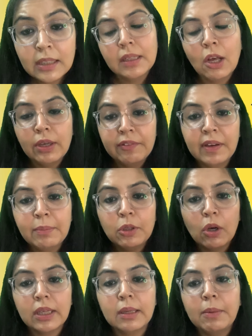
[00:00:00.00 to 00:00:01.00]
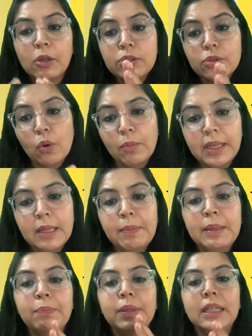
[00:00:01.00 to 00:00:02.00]
Now, if I'm talking about so many
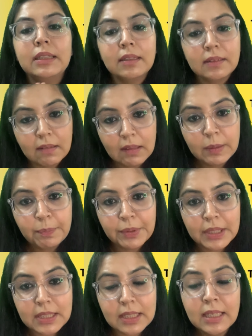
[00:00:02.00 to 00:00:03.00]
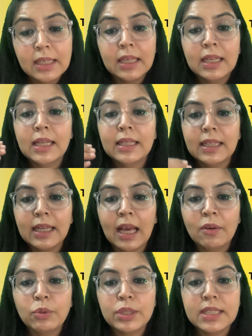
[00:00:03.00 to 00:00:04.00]
people in the third person, then
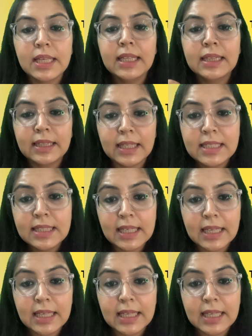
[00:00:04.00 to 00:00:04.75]
I would say this